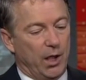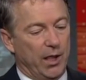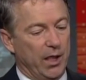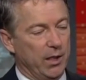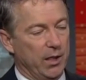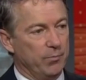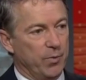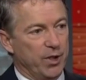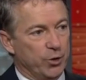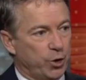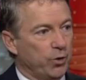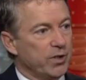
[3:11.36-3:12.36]
In
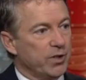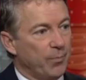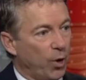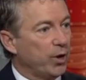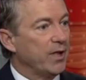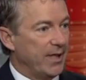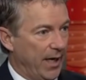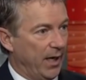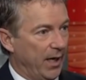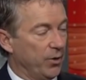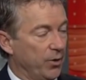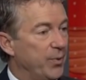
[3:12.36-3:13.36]
the insurance market
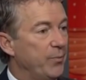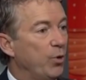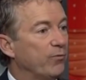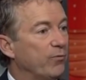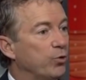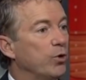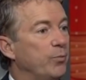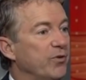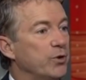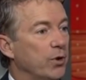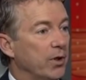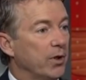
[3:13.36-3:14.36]
now, the people who have
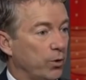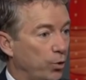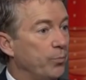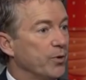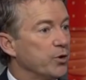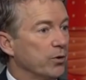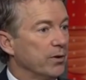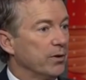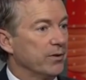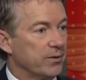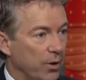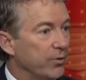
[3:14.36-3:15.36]
group
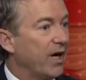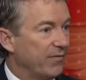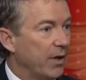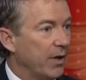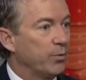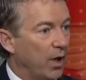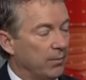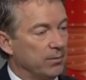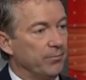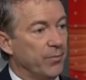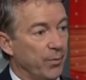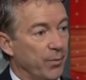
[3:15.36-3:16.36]
insurance don't have that
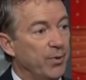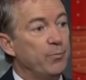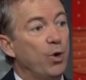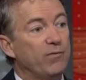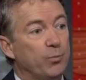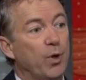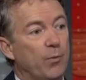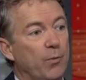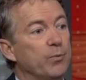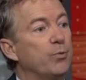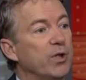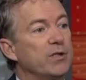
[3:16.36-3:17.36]
problem. The people who have a problem
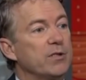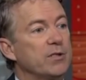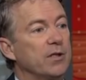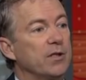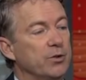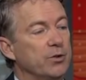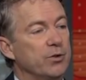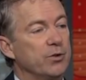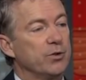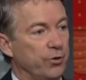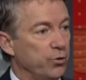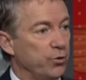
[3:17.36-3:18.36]
with pre-existing
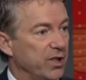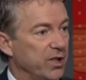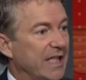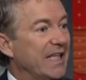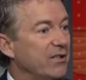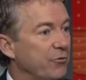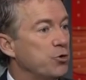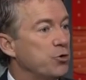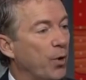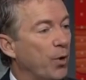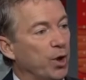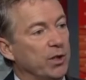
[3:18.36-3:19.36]
conditions are those in the
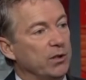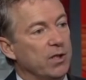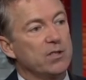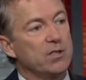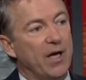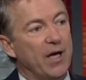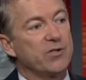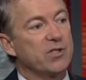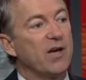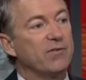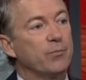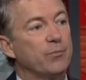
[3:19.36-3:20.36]
individual market, and that's about
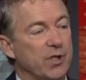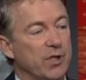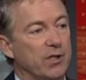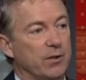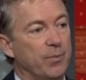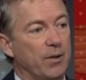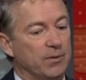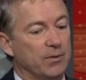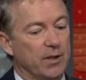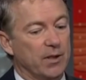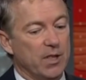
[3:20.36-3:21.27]
7% of the public.